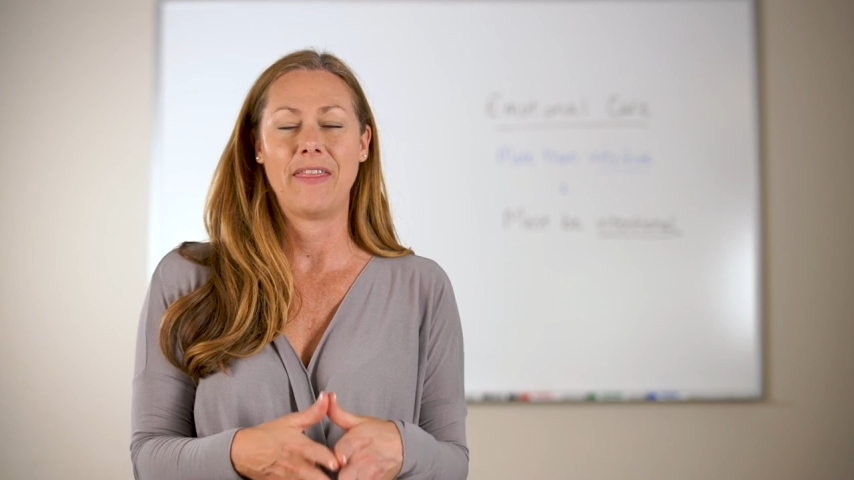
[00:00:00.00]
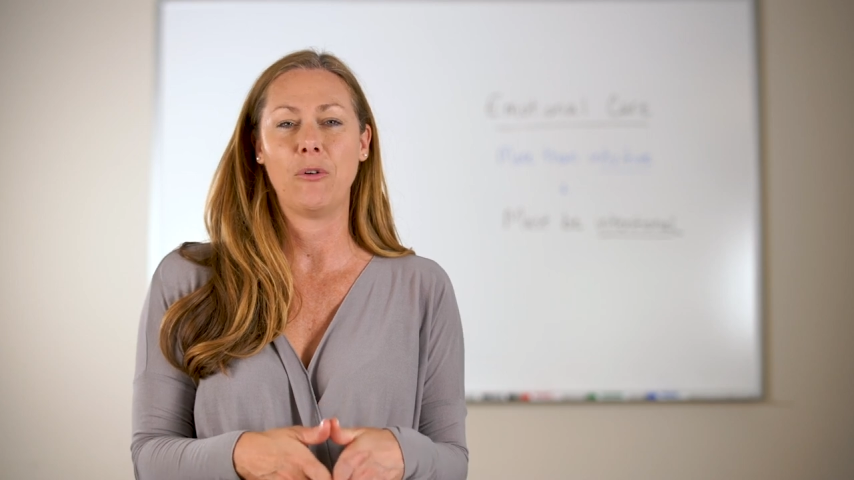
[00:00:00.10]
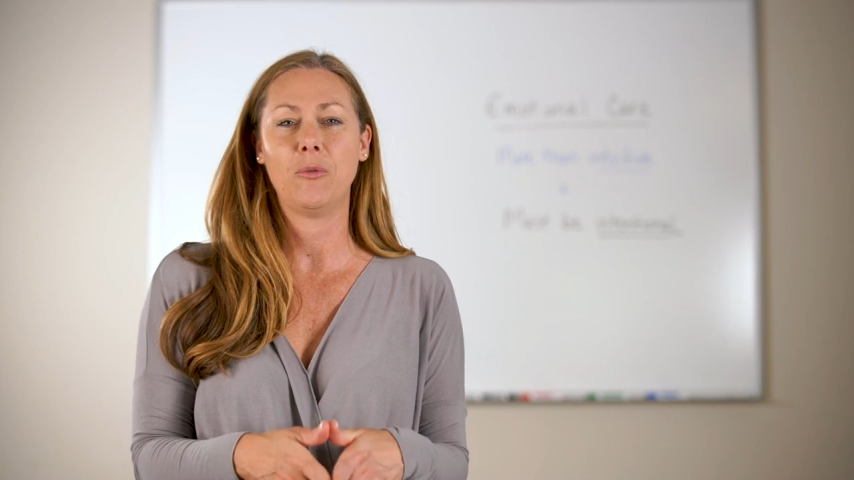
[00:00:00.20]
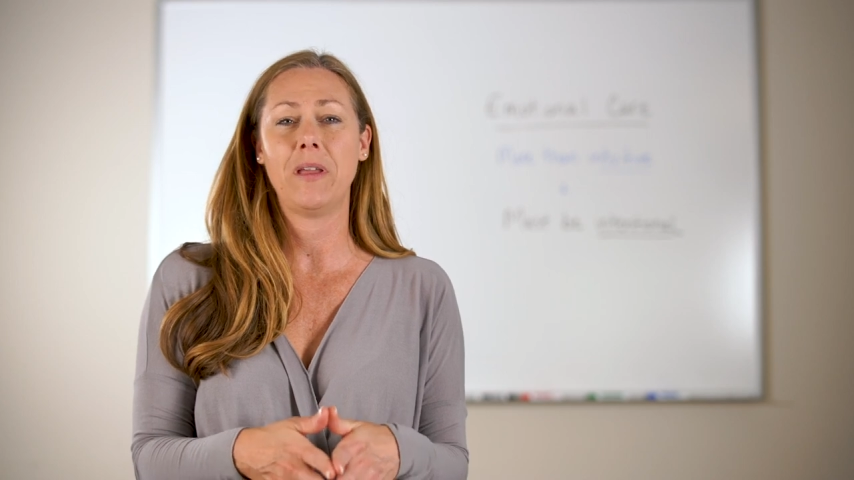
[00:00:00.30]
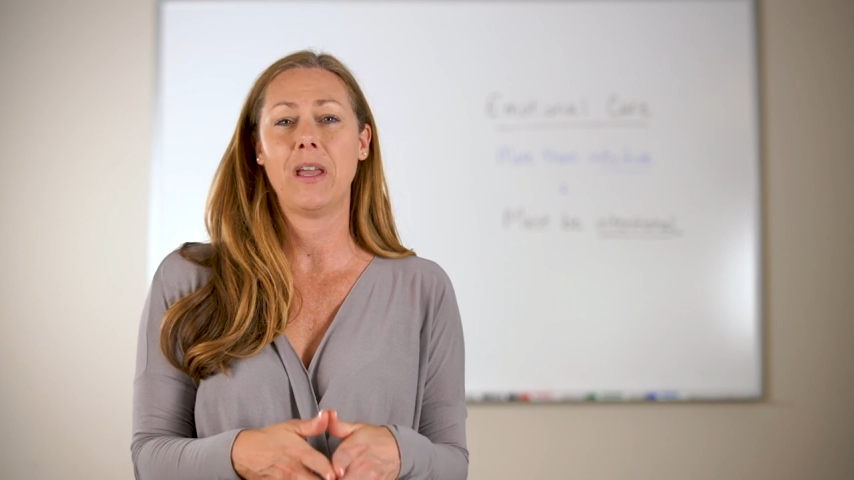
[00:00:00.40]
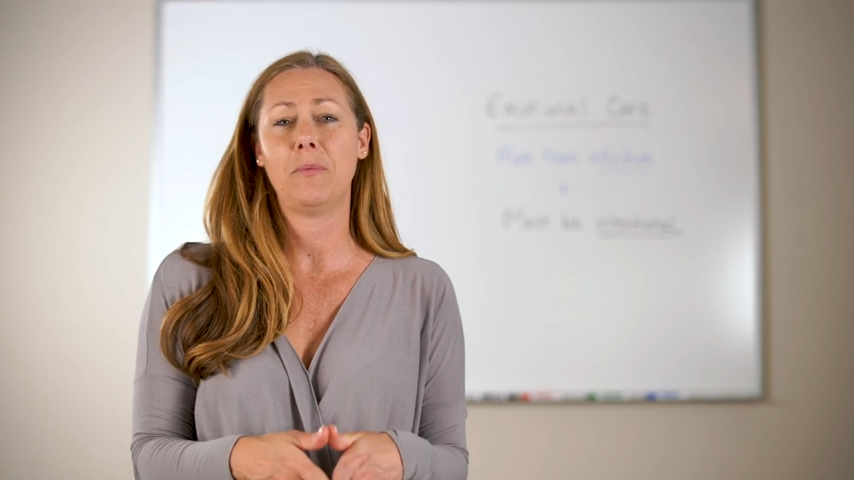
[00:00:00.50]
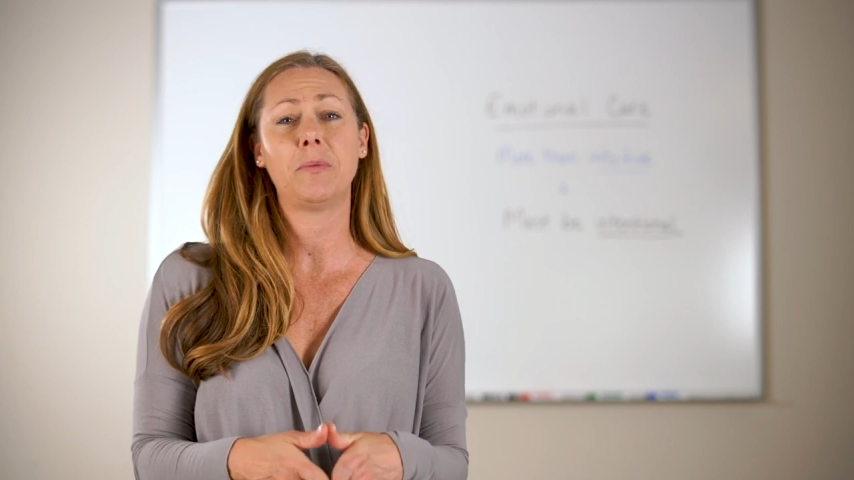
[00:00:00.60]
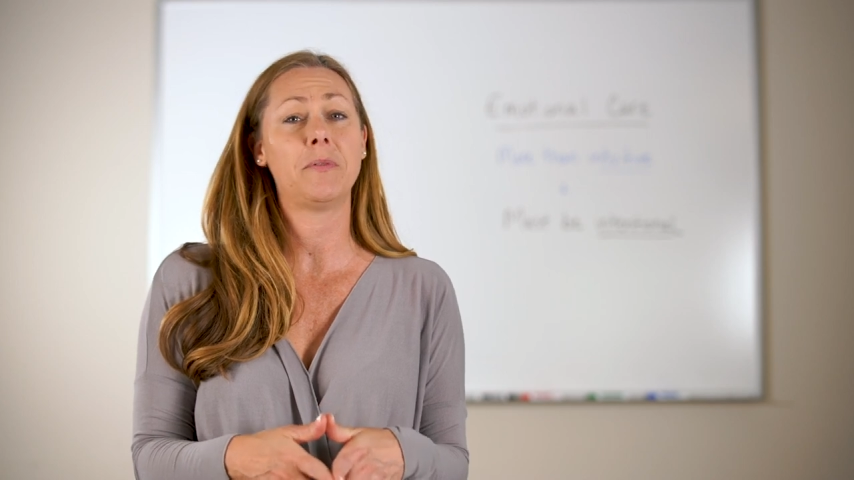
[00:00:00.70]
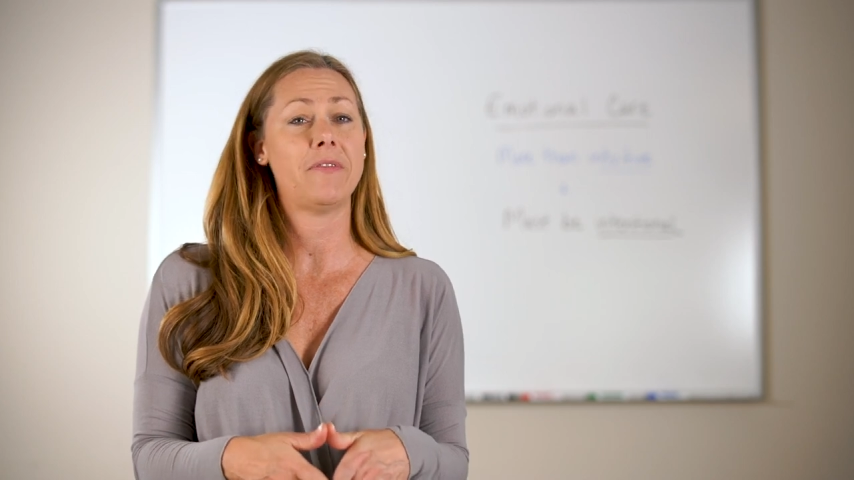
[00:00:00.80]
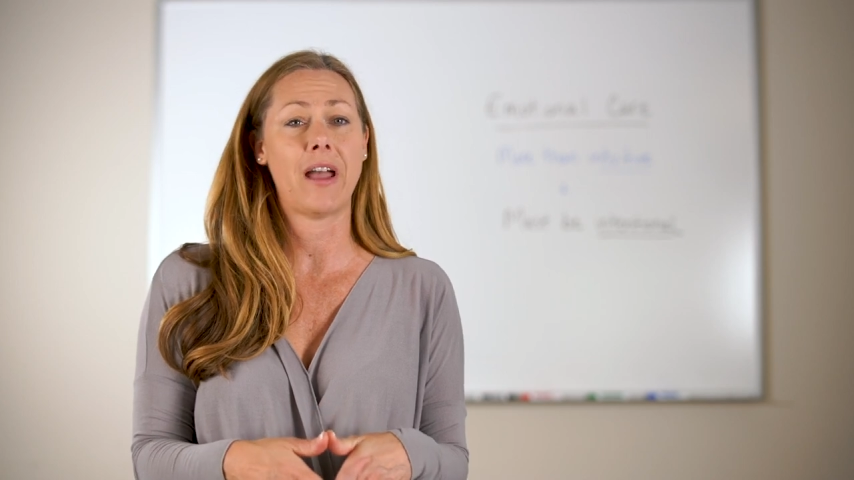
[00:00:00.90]
they would be able
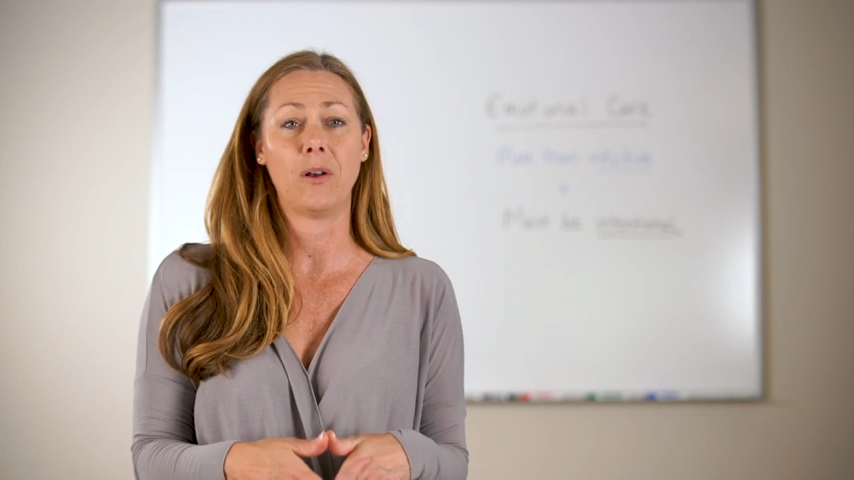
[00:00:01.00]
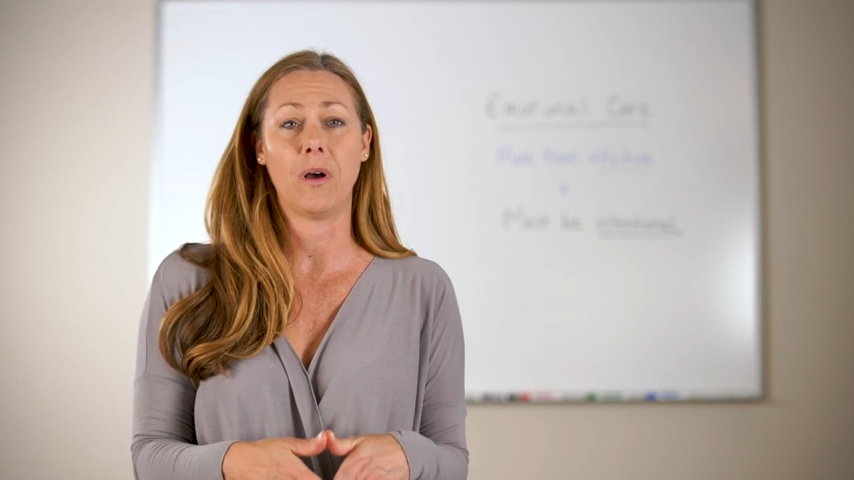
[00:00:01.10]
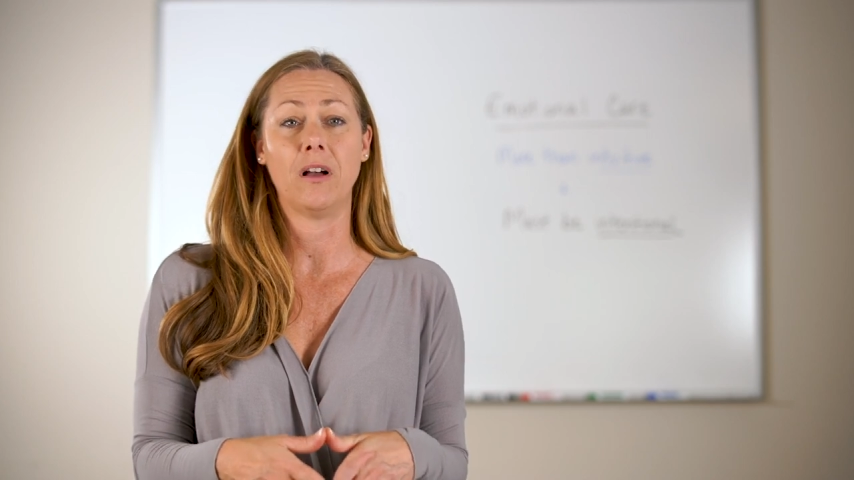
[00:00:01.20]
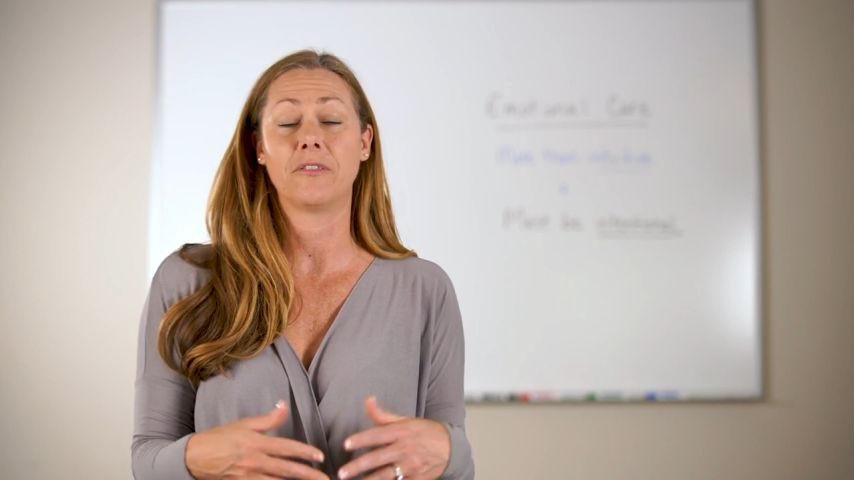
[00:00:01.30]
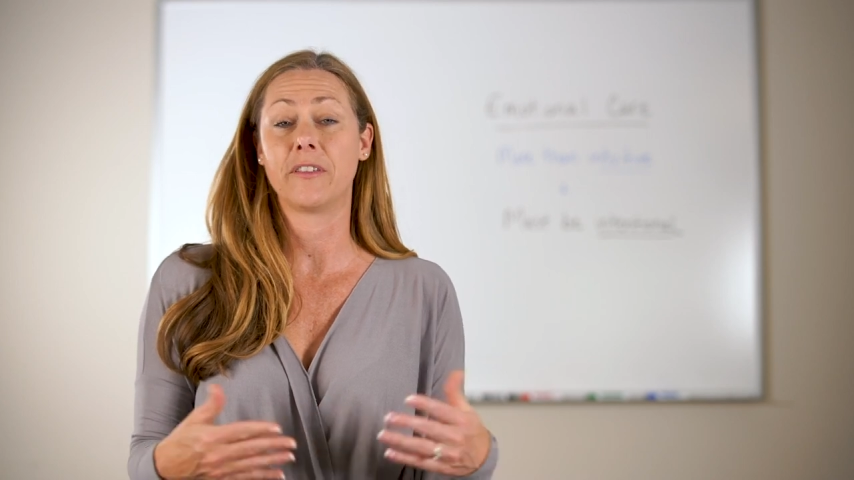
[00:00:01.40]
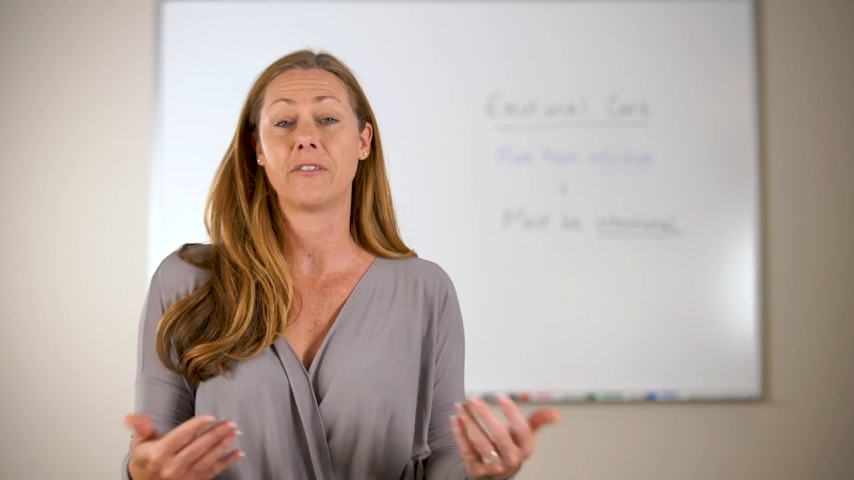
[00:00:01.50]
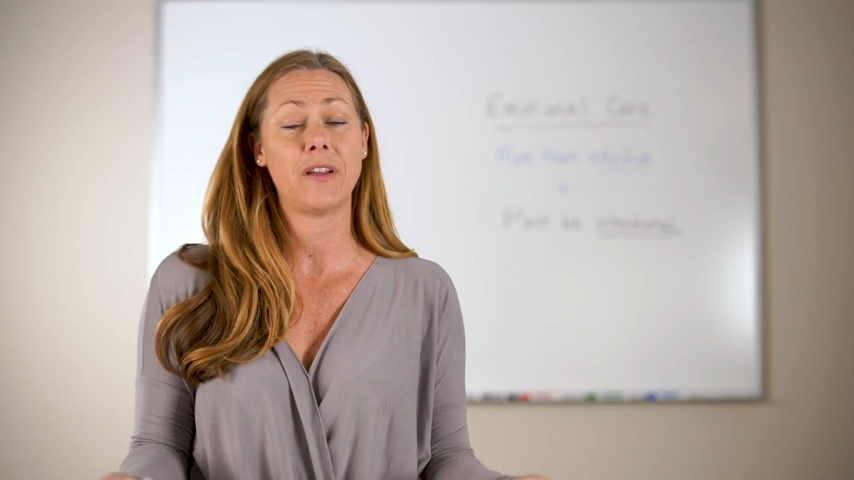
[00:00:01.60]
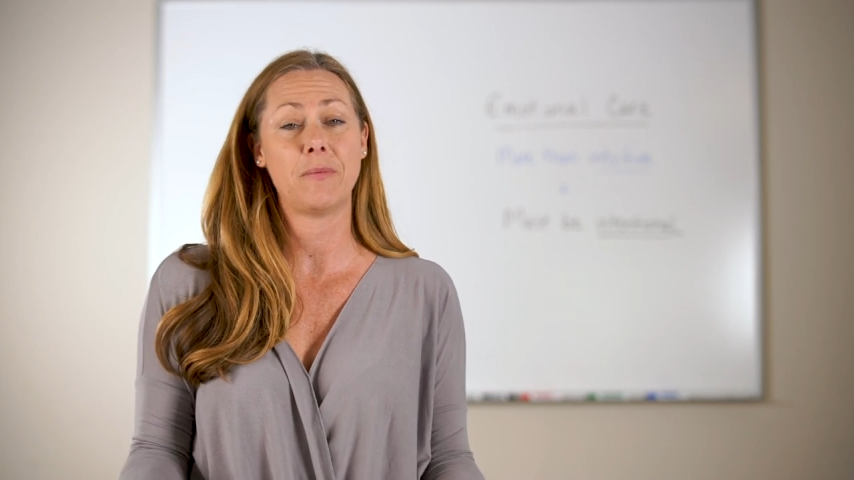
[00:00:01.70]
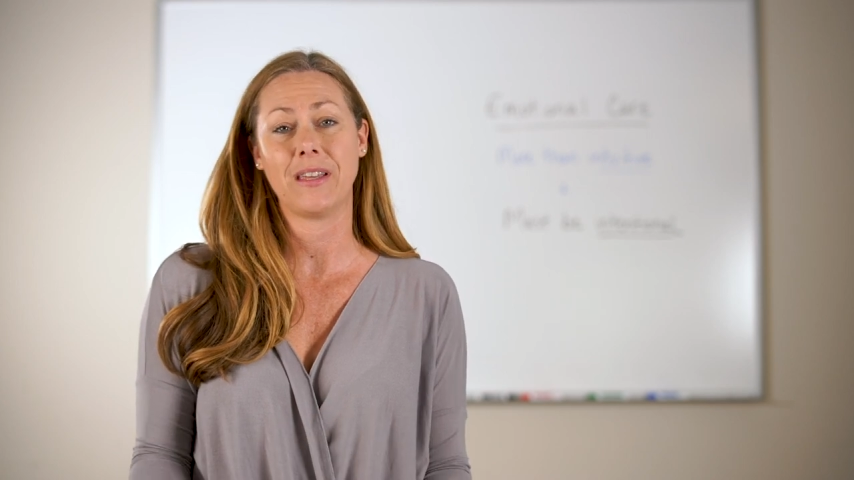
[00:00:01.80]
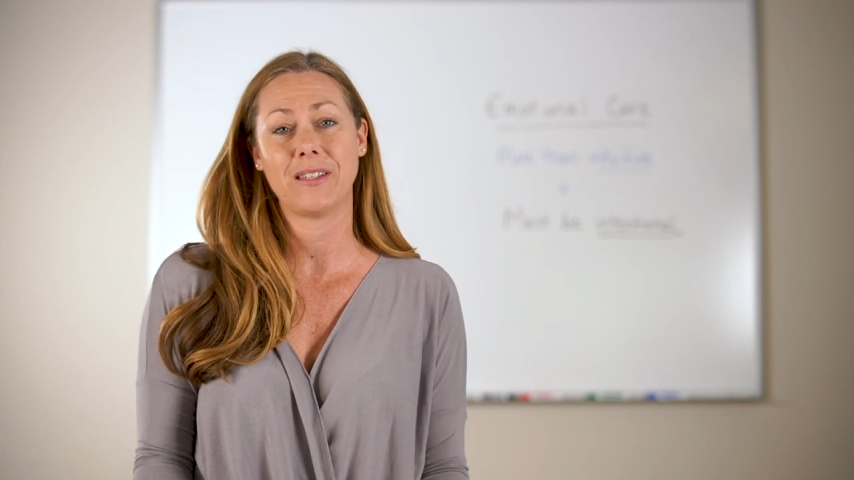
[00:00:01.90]
to provide well for their
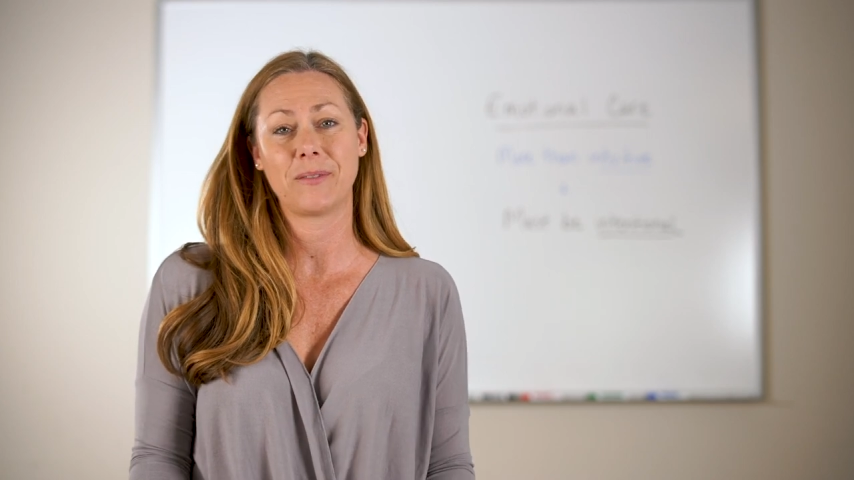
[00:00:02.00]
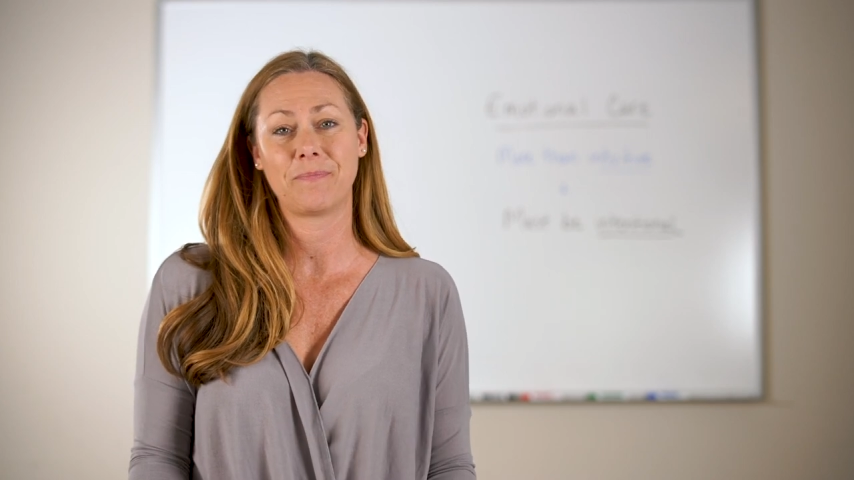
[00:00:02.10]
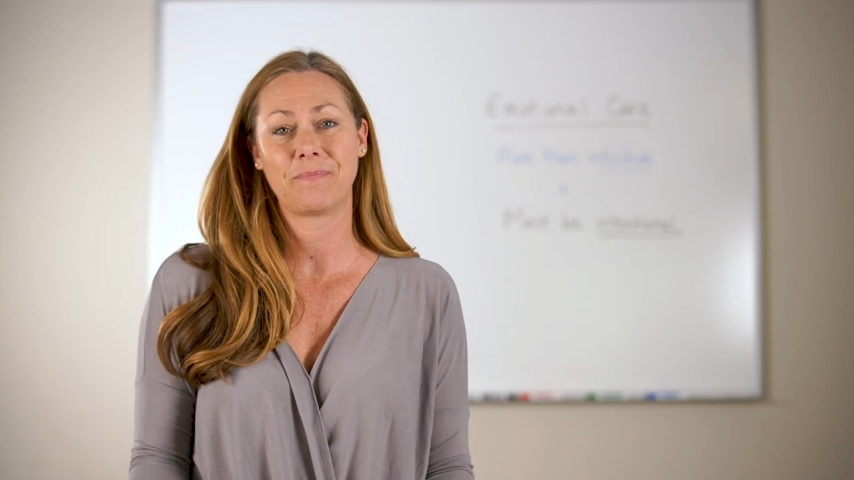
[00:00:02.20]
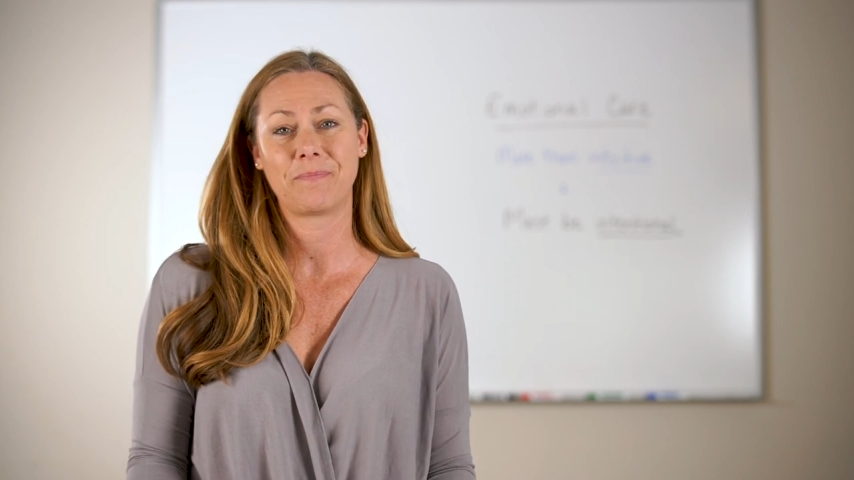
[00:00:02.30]
families.